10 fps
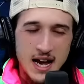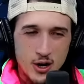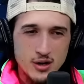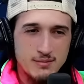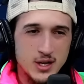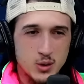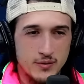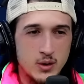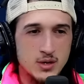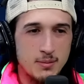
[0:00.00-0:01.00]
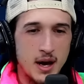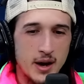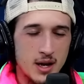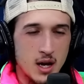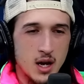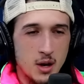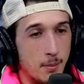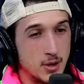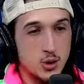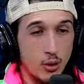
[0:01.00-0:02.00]
heard mixed reviews about it,
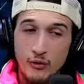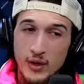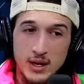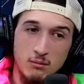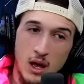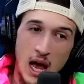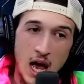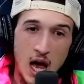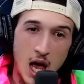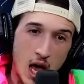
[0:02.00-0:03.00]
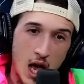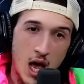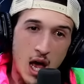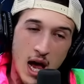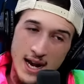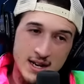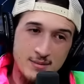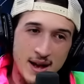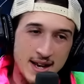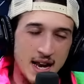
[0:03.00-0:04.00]
but truthfully, ah, I didn't
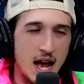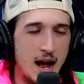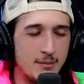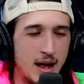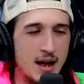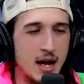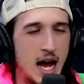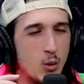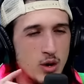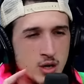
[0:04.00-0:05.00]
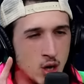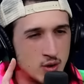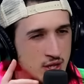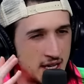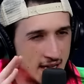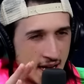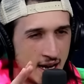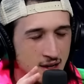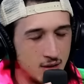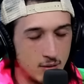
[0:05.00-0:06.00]
mind it. I'm, I, I wouldn't go see it
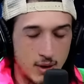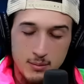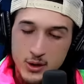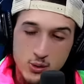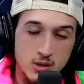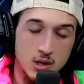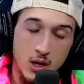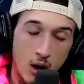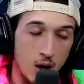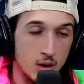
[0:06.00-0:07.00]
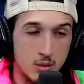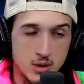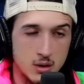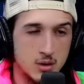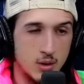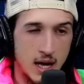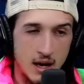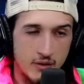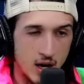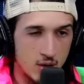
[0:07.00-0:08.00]
again. That bitch was long. It was like two and a
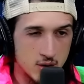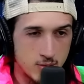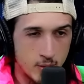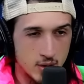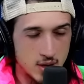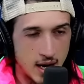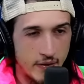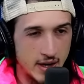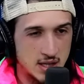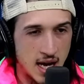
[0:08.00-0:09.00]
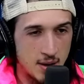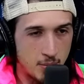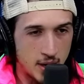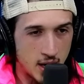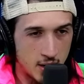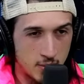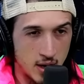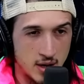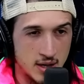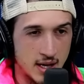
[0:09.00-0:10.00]
half hours. We okay. went at like 10 p.m. Okay.
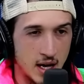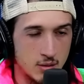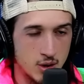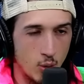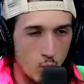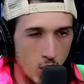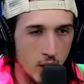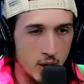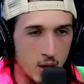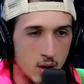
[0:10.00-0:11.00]
and didn't get out till one.